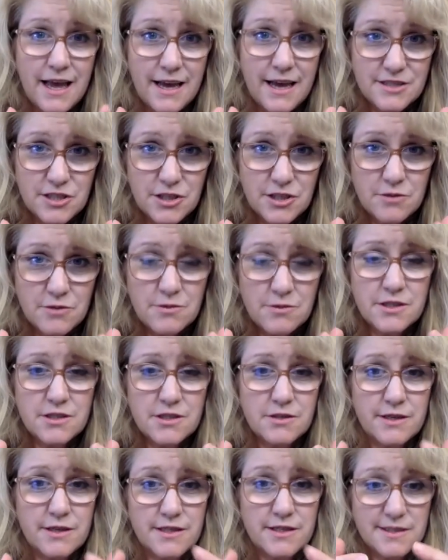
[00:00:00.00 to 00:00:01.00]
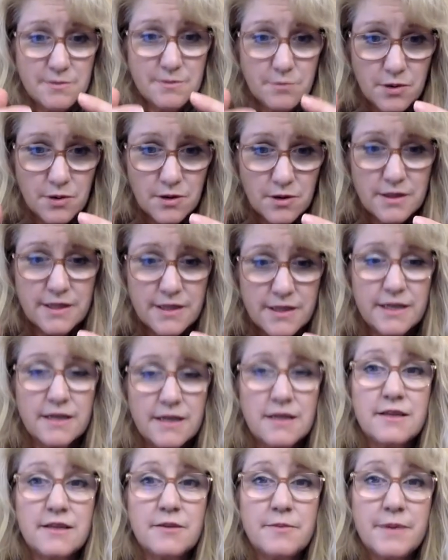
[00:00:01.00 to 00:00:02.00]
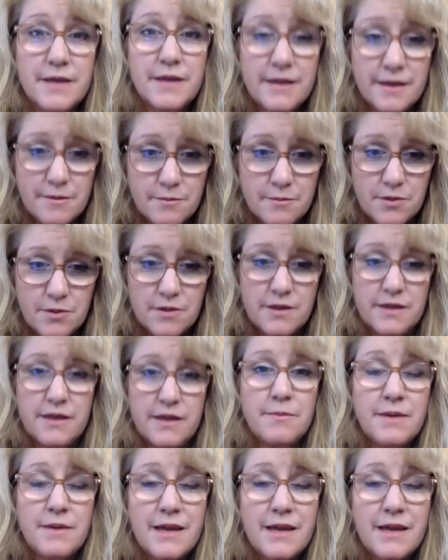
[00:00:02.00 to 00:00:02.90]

as you were showing, just pull it in a little bit and pull it up.